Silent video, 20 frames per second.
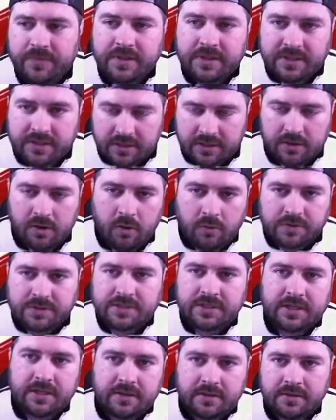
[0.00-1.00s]
to the gold
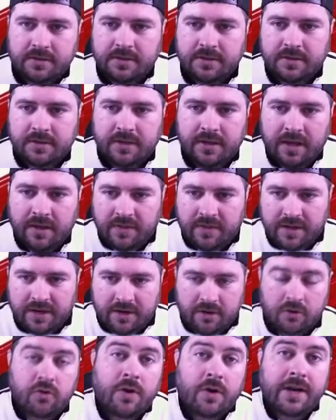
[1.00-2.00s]
set, and then
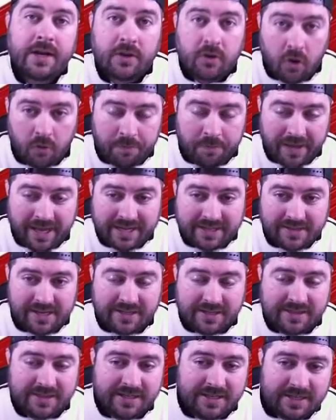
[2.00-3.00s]
it'll create a gold pack
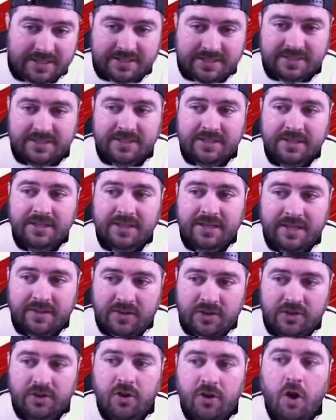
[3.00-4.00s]
like this, and
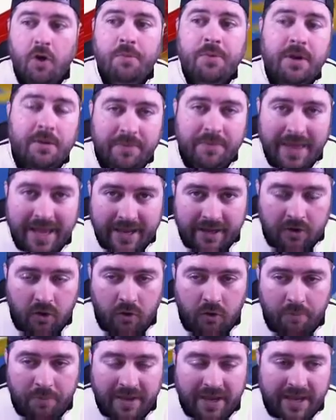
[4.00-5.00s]
then you can open up that
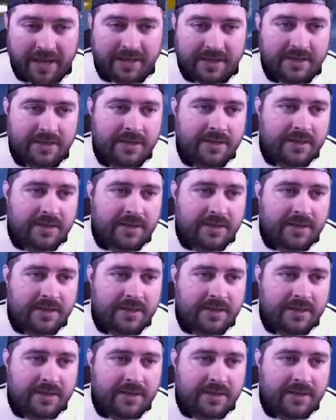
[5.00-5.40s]
gold pack,